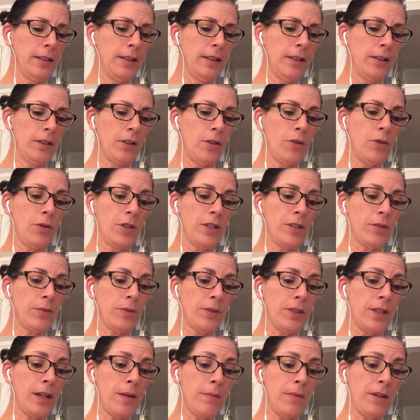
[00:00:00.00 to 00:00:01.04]
The noise
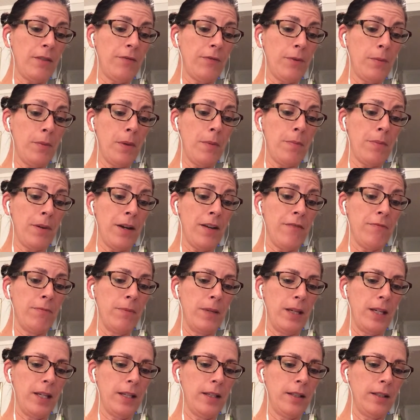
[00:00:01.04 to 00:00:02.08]
was coming from above
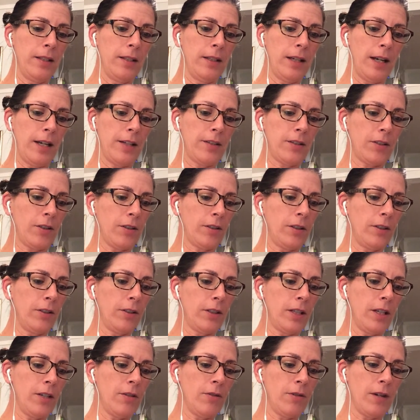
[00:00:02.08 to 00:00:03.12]
me. I started
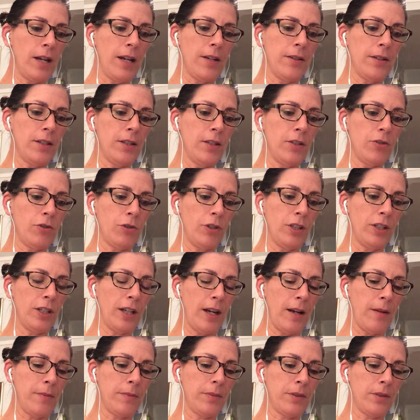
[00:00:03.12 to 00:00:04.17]
looking around in the
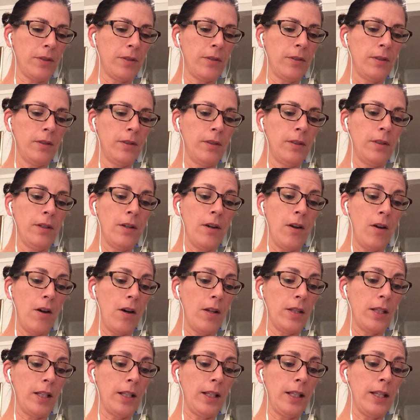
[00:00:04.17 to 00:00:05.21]
treetops.
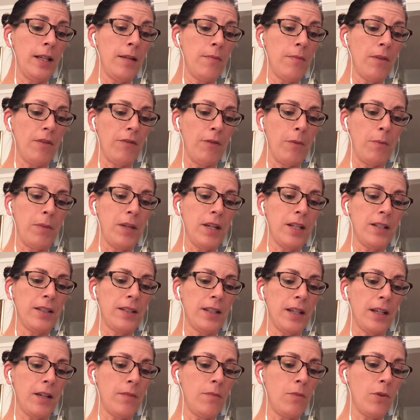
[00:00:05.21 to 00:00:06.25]
On the limb of a big
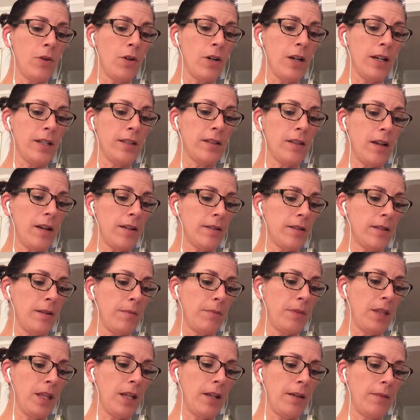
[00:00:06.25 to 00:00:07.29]
sycamore, I saw
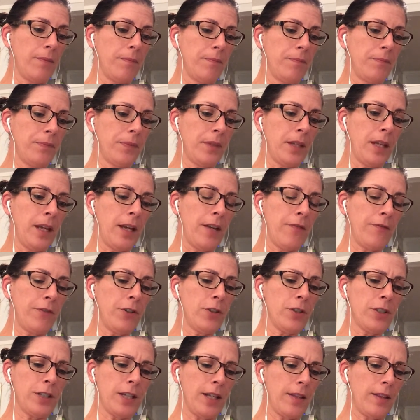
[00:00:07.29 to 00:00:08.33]
something. At
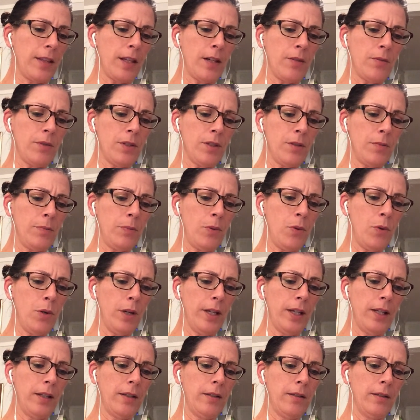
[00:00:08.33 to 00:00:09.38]
first, I thought it was a
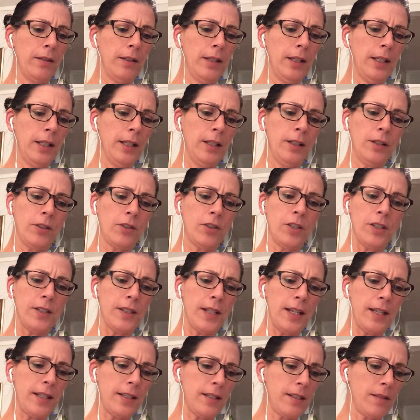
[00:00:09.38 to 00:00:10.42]
boy. It looked just
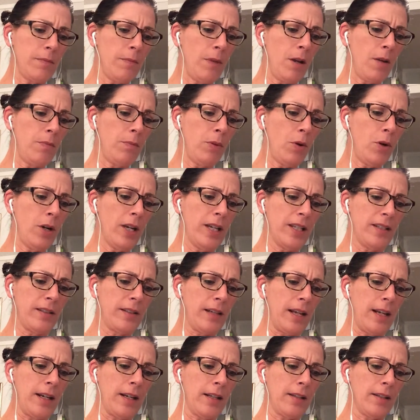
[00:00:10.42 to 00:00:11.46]
like a small boy
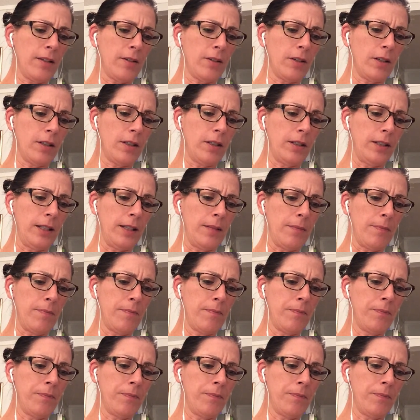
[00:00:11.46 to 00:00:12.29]
standing there on a limb.